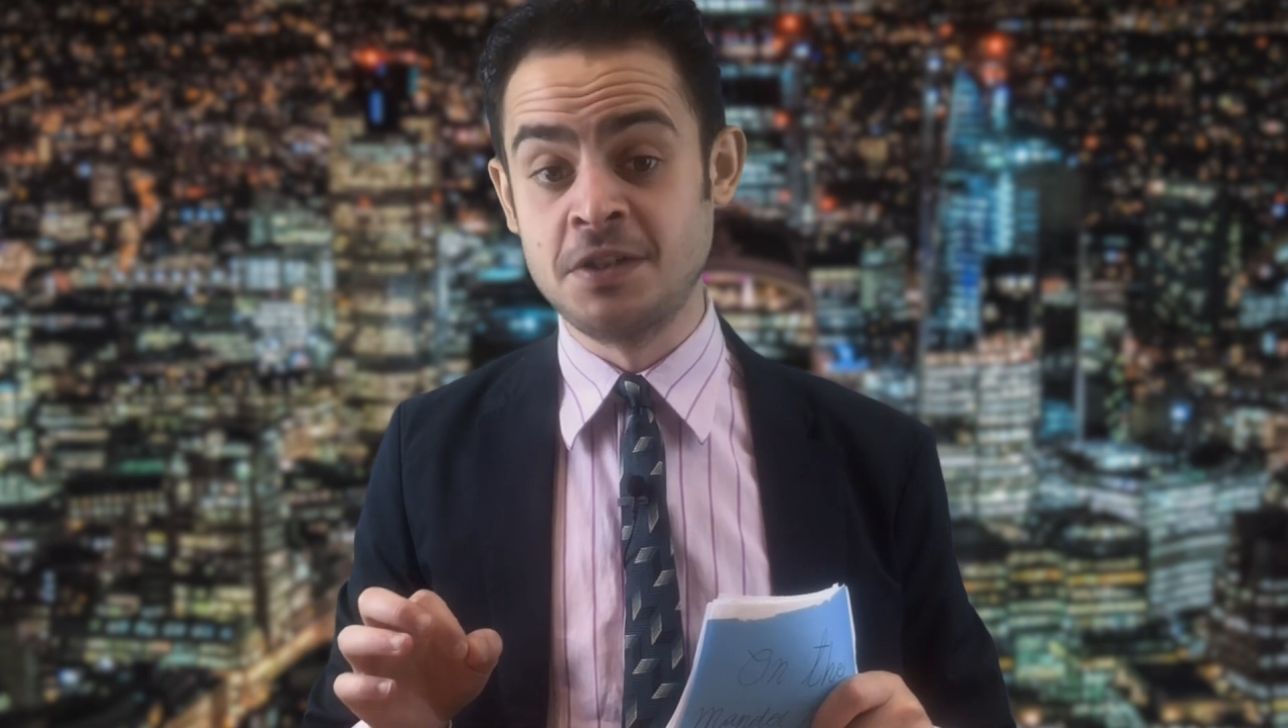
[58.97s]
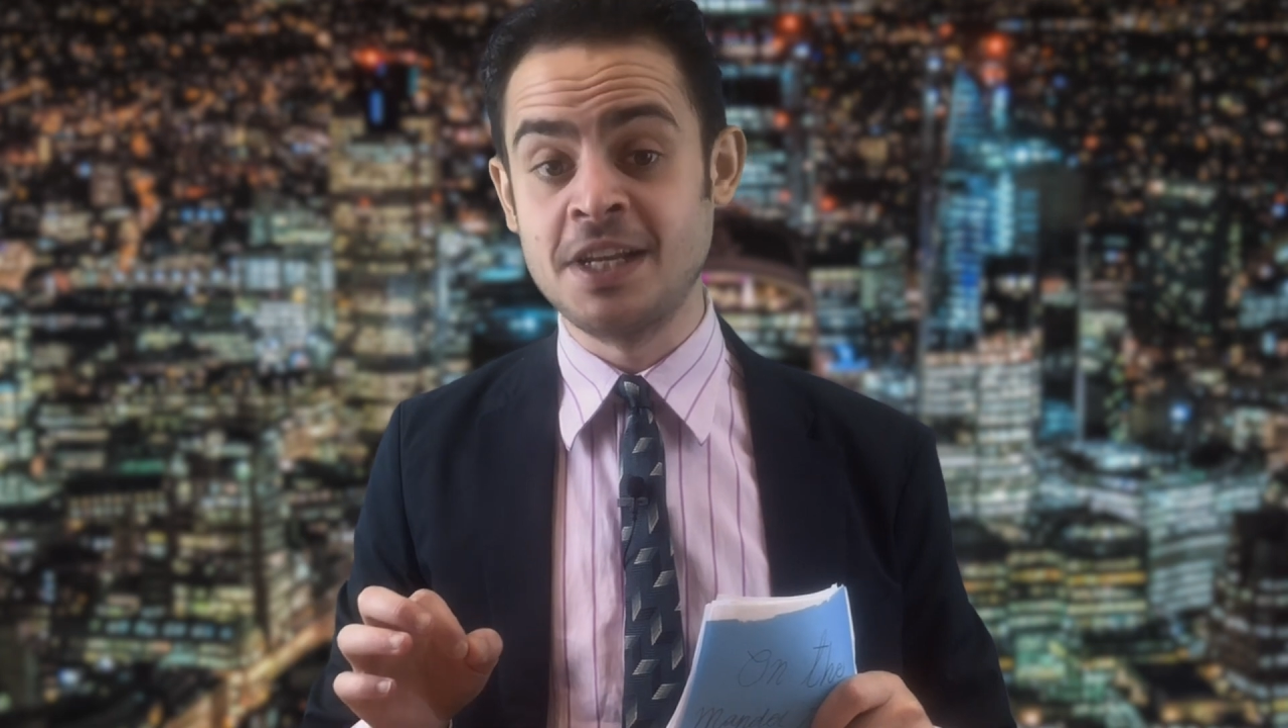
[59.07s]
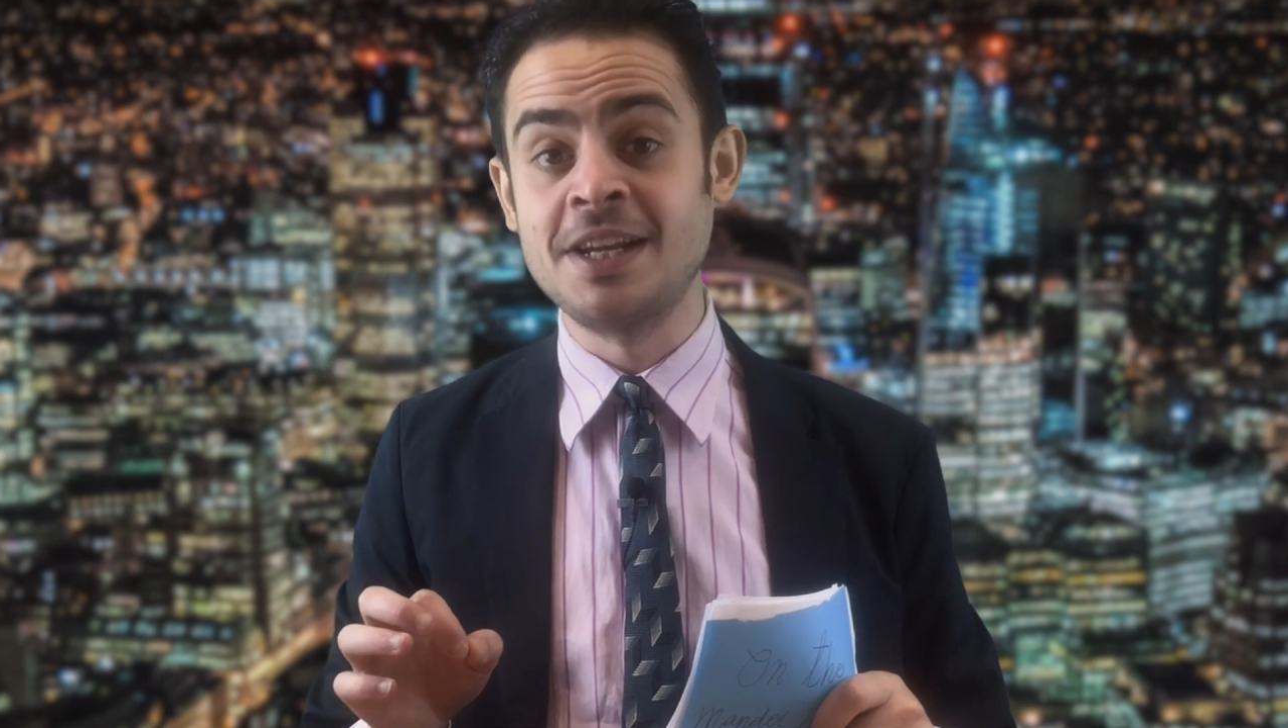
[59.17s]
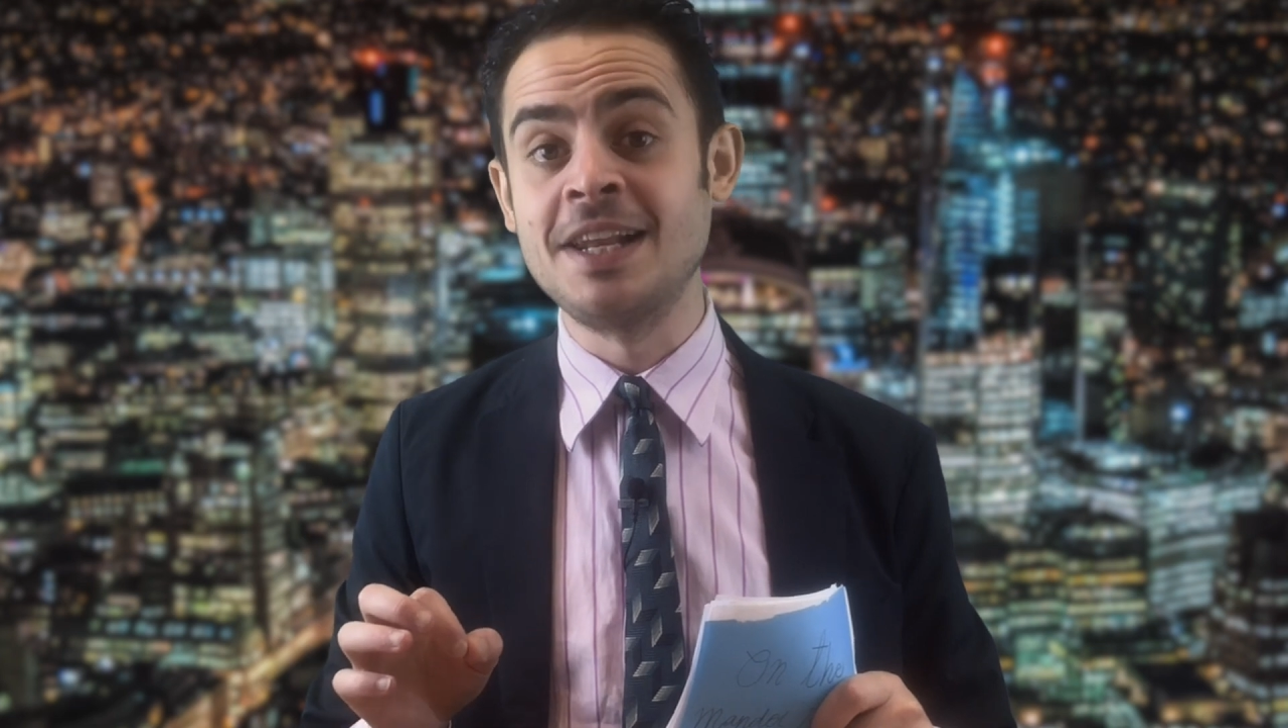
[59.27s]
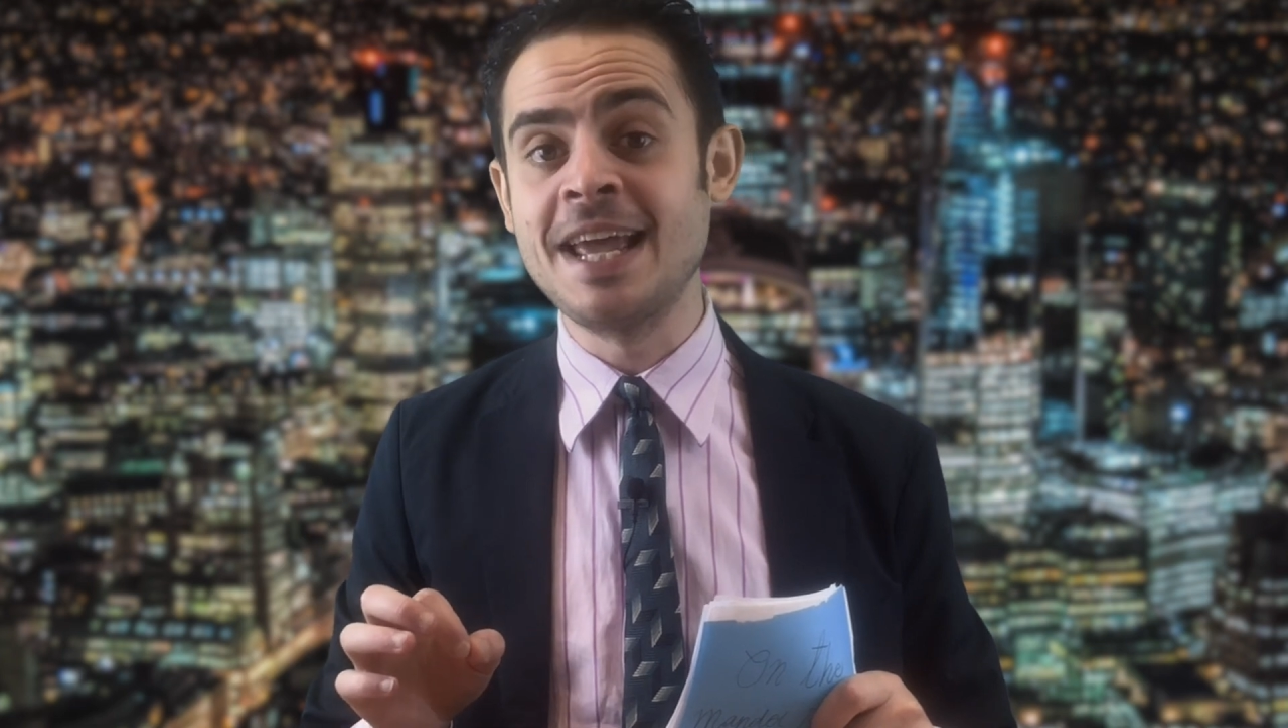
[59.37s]

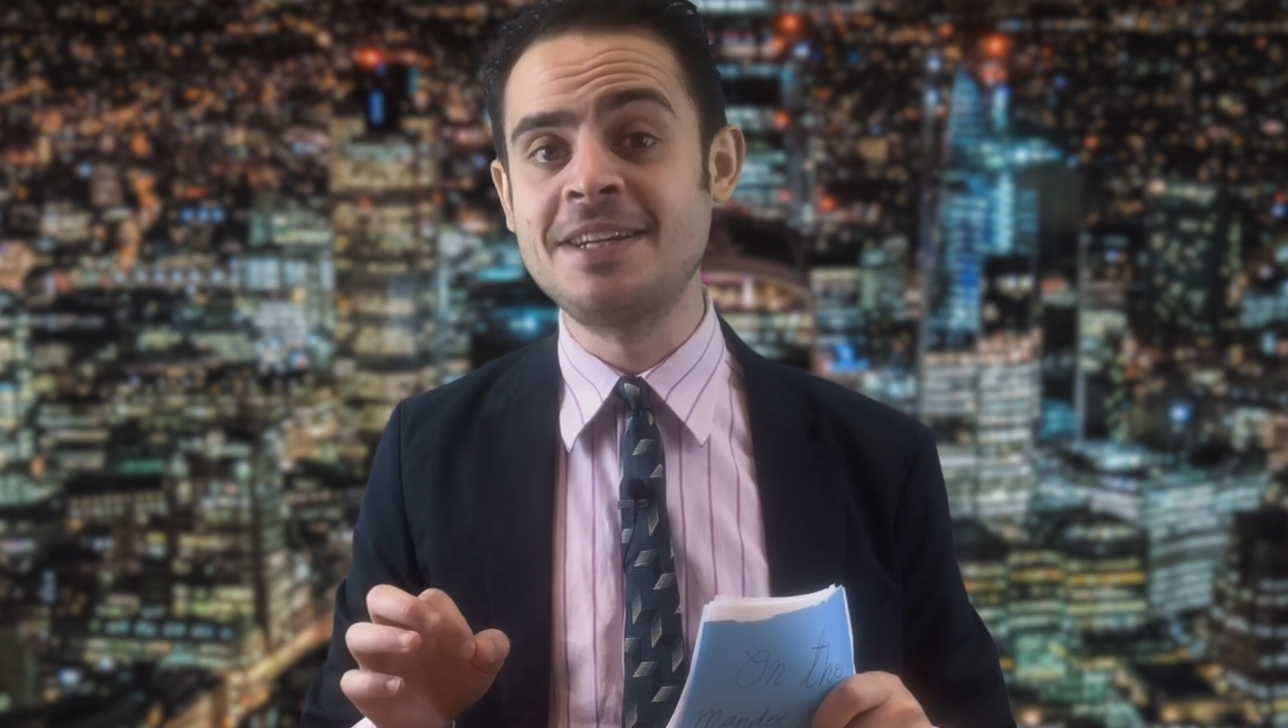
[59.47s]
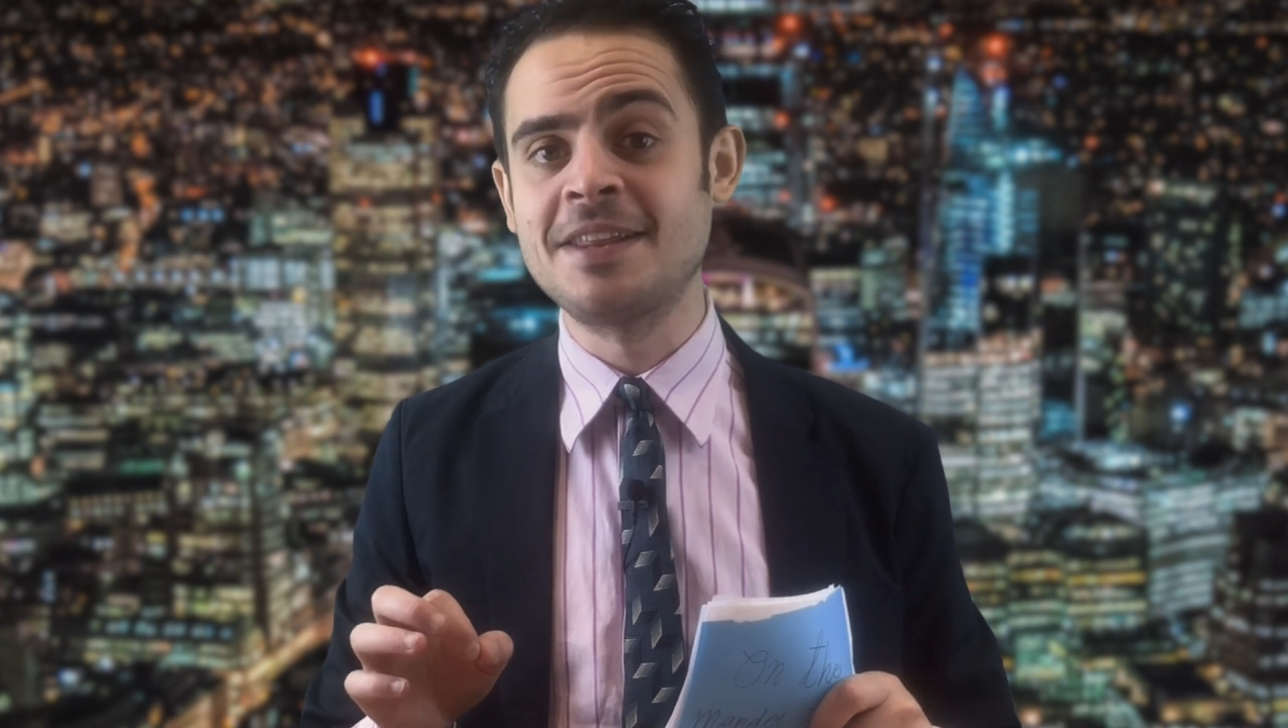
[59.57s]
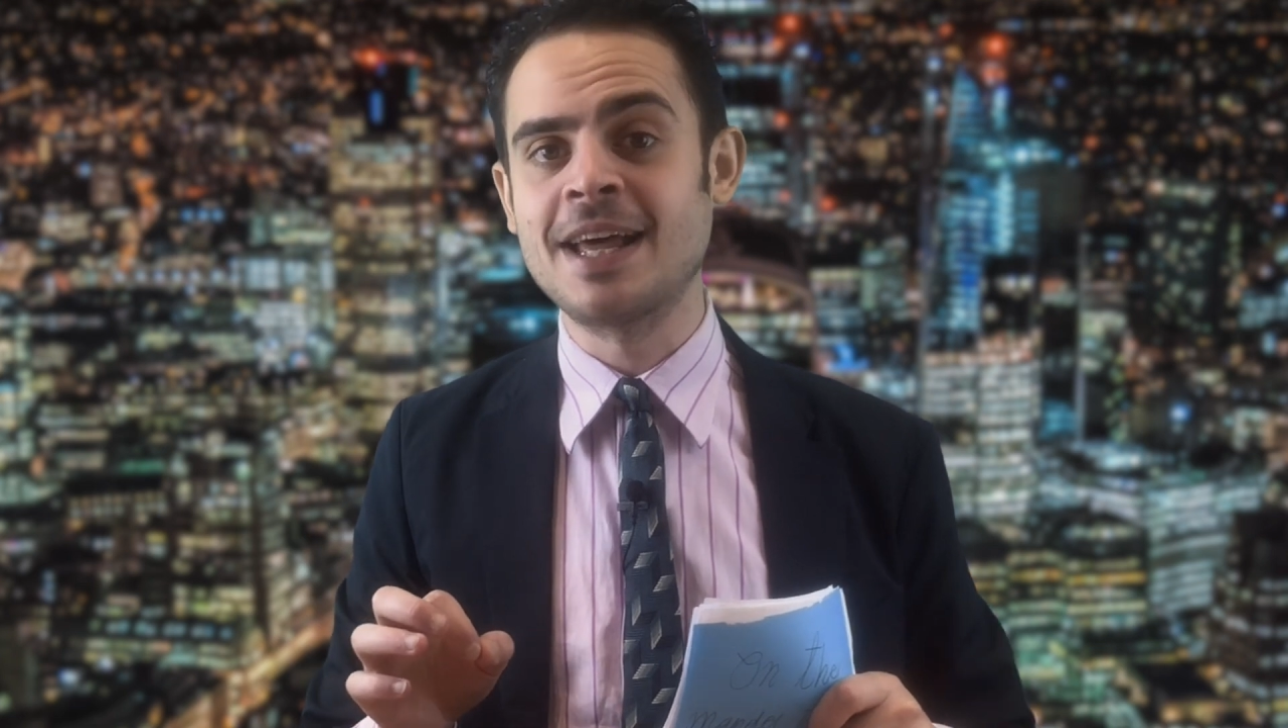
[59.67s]
dinner later